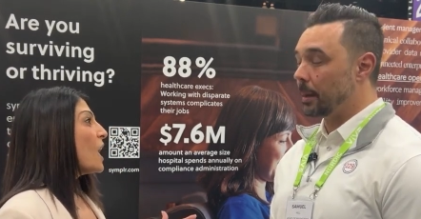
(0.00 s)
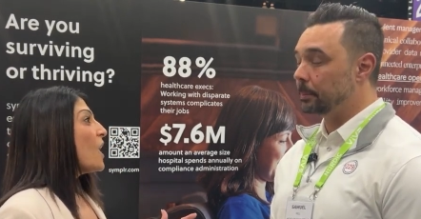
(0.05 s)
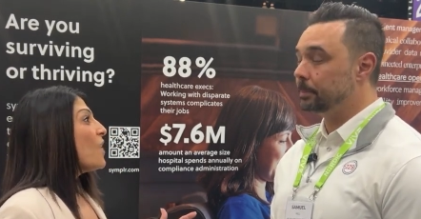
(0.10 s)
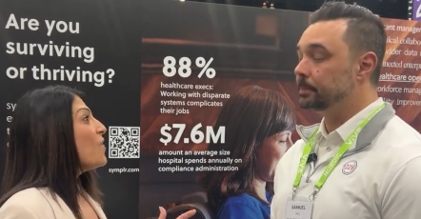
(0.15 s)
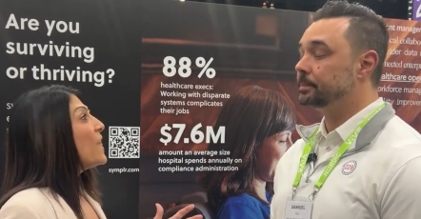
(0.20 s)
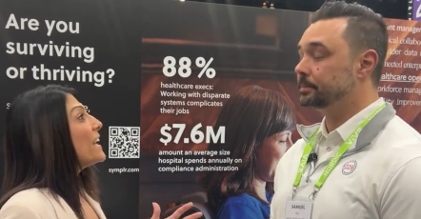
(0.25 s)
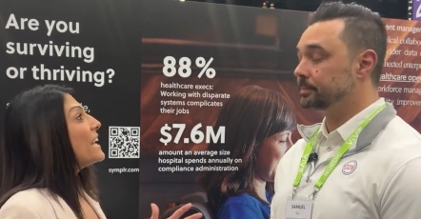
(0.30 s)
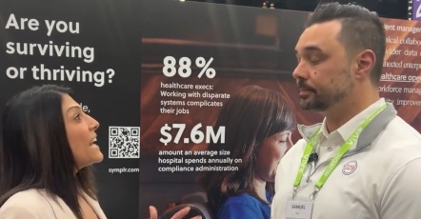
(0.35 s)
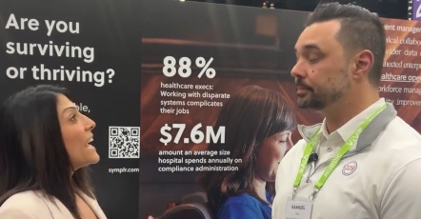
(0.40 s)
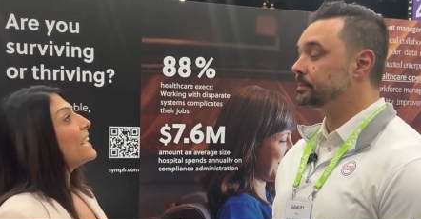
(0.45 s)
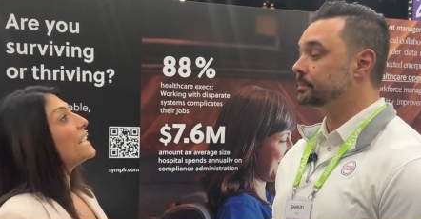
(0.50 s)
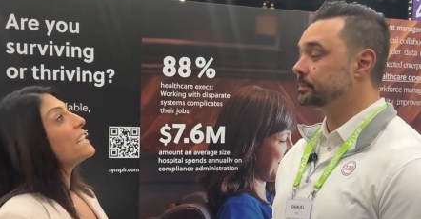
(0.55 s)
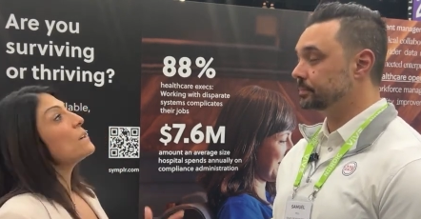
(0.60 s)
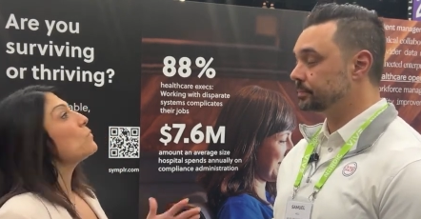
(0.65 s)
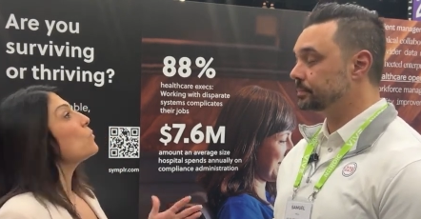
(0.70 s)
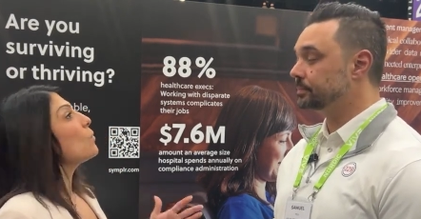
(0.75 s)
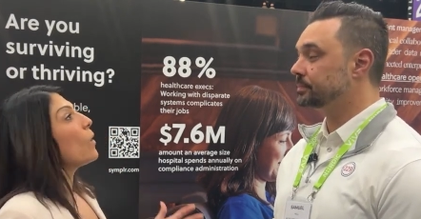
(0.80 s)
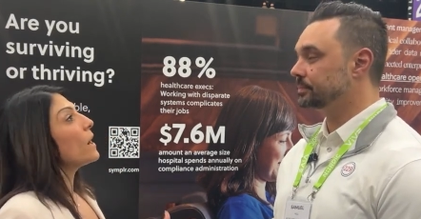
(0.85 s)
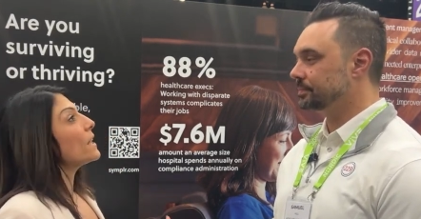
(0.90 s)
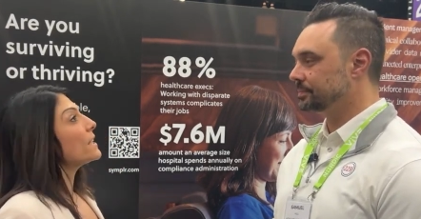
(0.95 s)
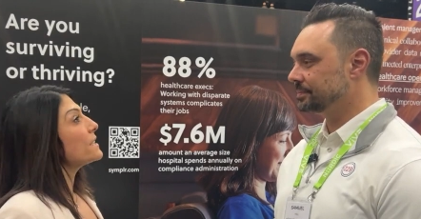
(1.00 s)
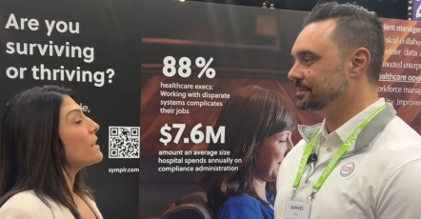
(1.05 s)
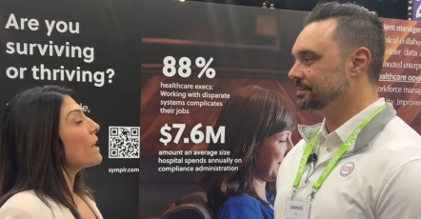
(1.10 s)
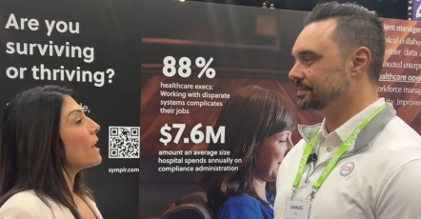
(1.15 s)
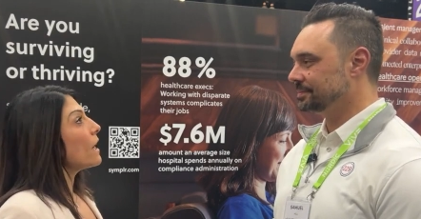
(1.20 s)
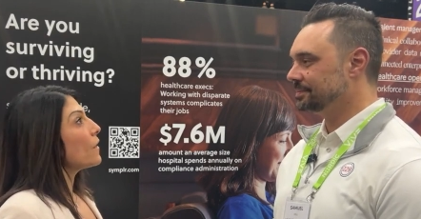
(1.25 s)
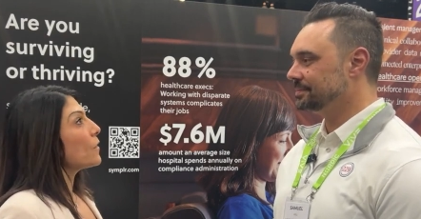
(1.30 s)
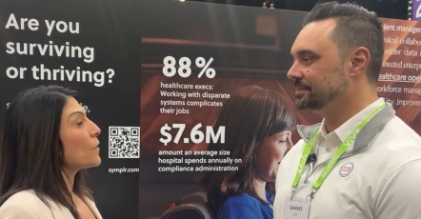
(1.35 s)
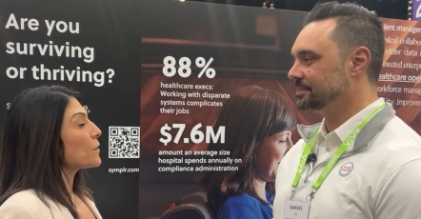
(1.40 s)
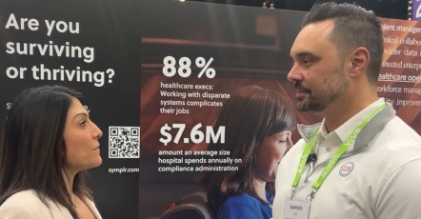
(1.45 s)
Speaker 1: than any one
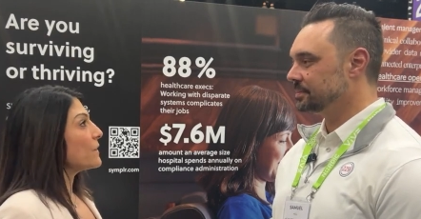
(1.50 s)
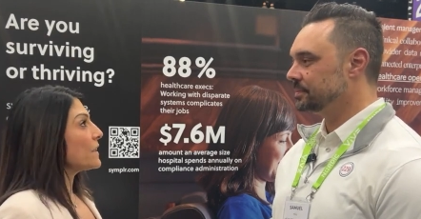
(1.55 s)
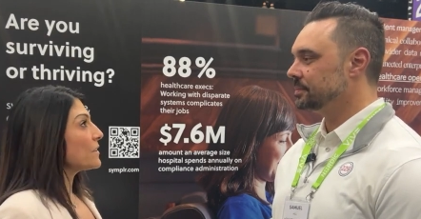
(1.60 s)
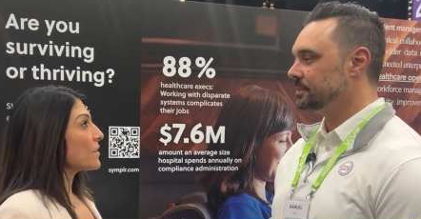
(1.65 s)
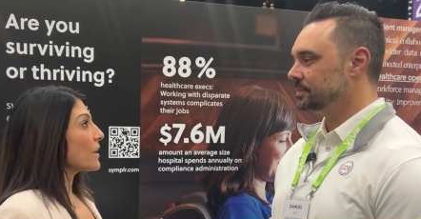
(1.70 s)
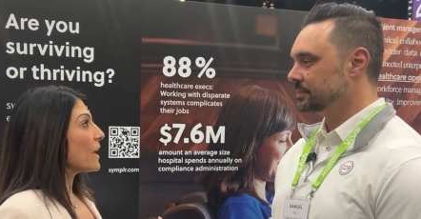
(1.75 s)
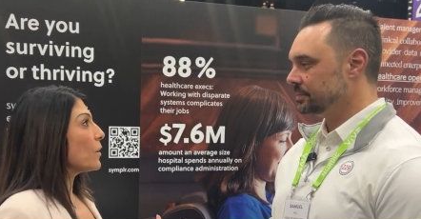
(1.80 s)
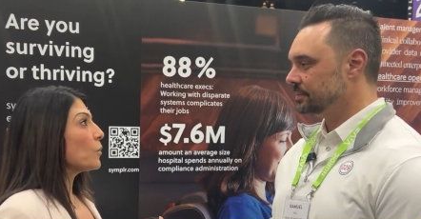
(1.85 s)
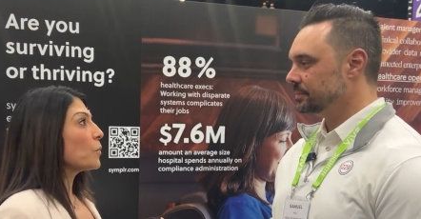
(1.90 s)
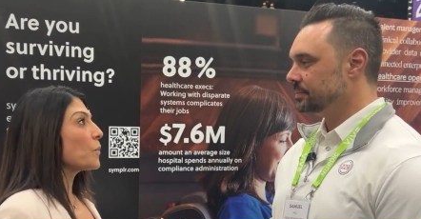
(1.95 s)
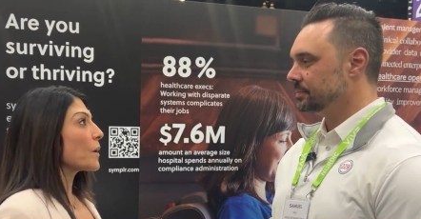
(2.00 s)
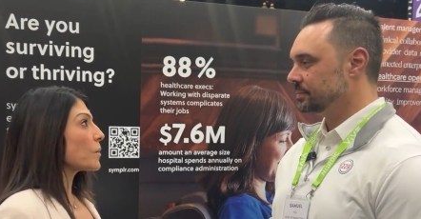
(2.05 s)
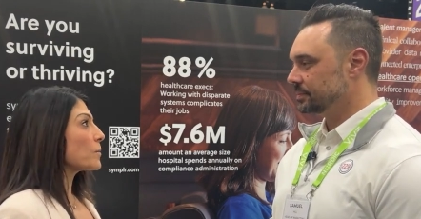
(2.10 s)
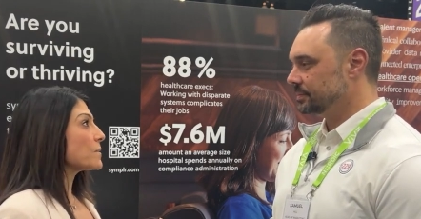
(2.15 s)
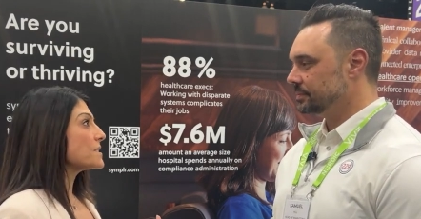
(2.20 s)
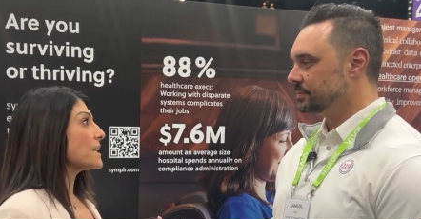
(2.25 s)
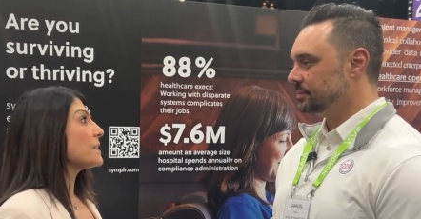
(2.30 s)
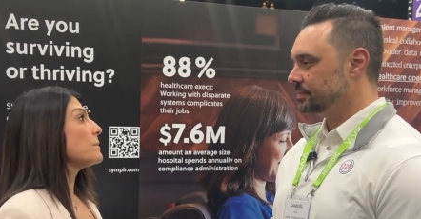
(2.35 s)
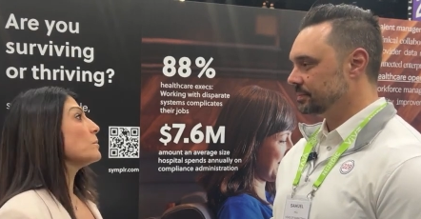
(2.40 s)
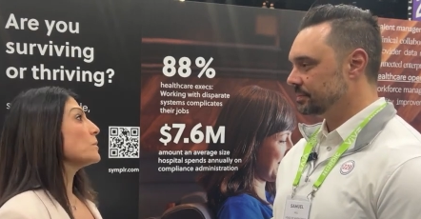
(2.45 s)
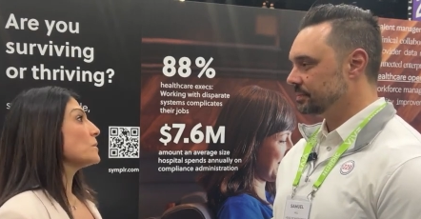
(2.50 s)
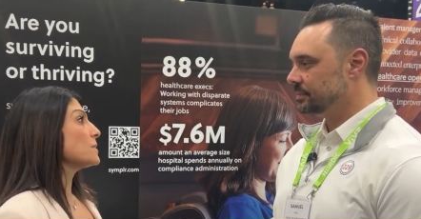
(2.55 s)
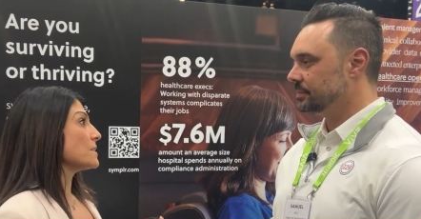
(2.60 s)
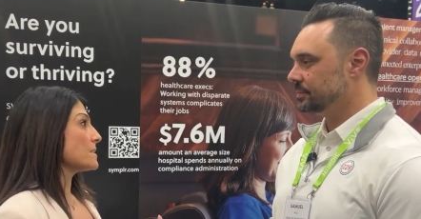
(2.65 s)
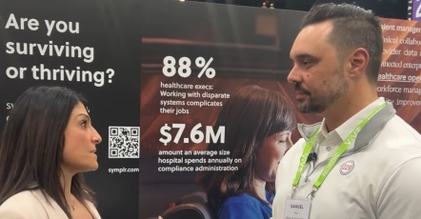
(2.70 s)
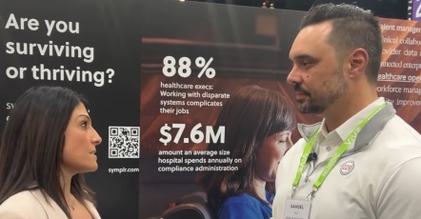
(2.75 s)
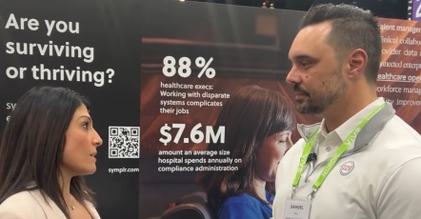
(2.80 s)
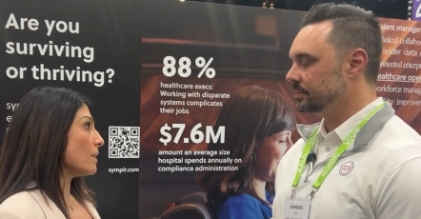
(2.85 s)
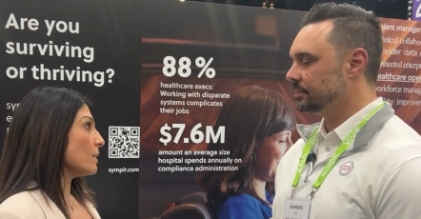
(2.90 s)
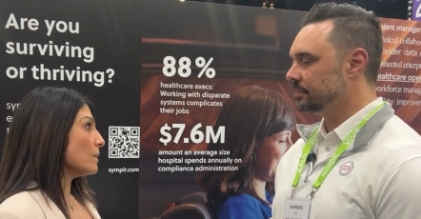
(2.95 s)
other vendor out there was able to
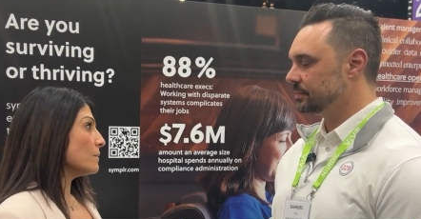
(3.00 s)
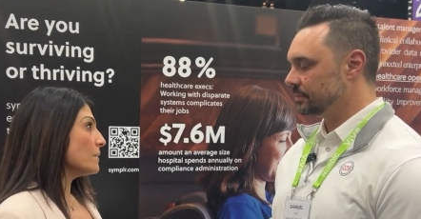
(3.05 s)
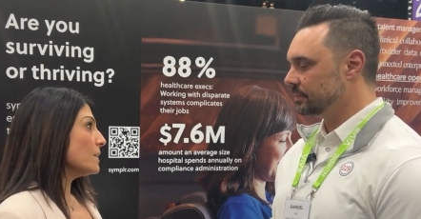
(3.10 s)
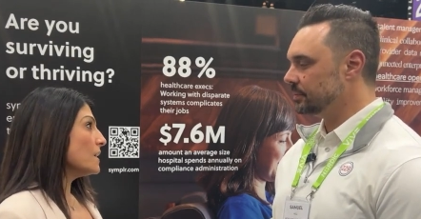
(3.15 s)
solve.